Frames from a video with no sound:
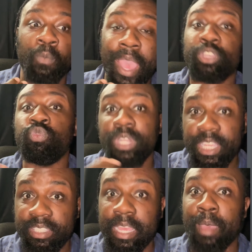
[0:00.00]
you
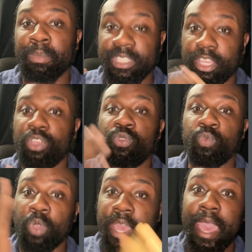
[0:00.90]
need. I'm gonna tell you
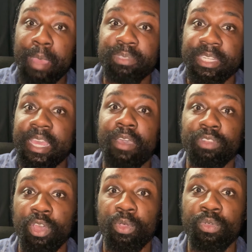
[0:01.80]
what app to
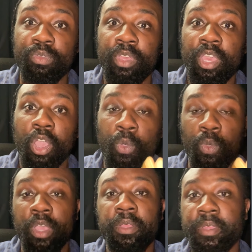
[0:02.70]
download or
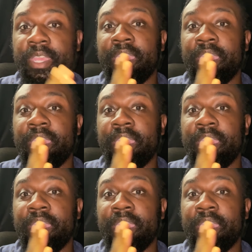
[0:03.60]
what